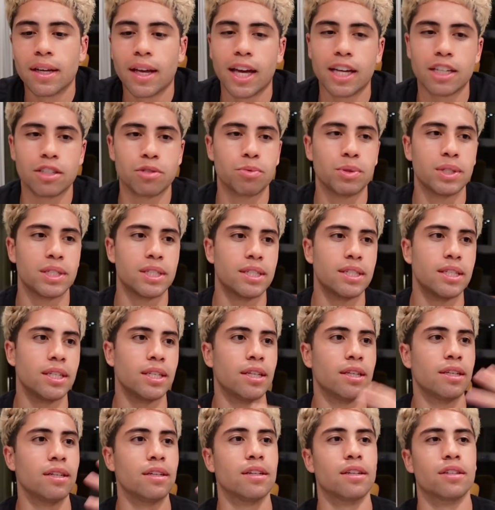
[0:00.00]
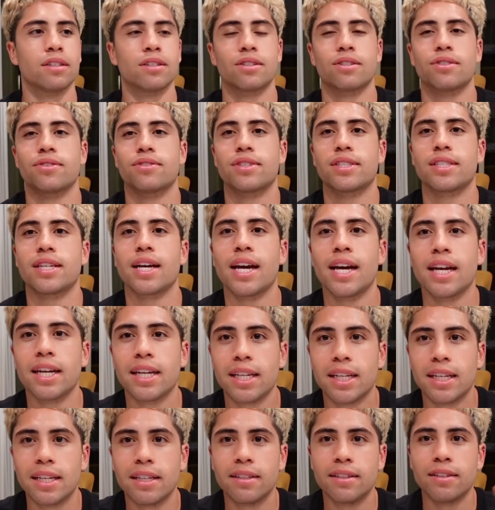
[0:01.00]
as we see,
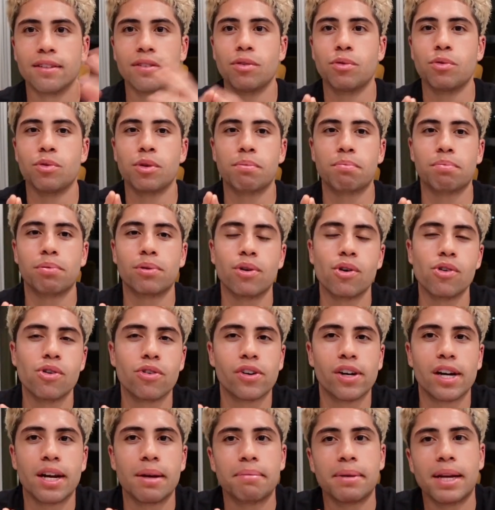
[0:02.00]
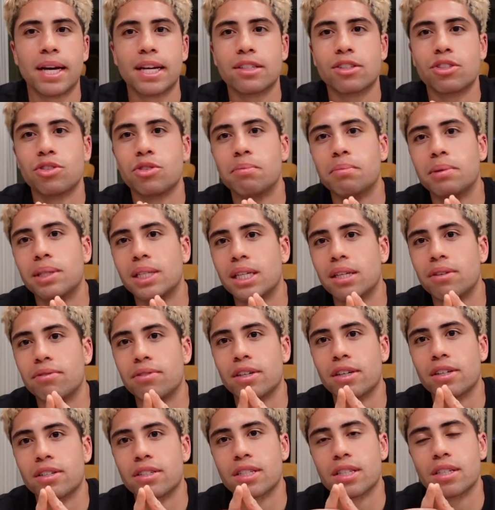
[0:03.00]
society, we're programmed not to believe
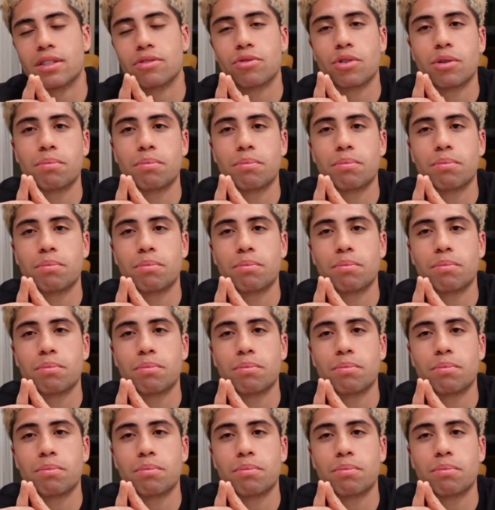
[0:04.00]
in ourselves.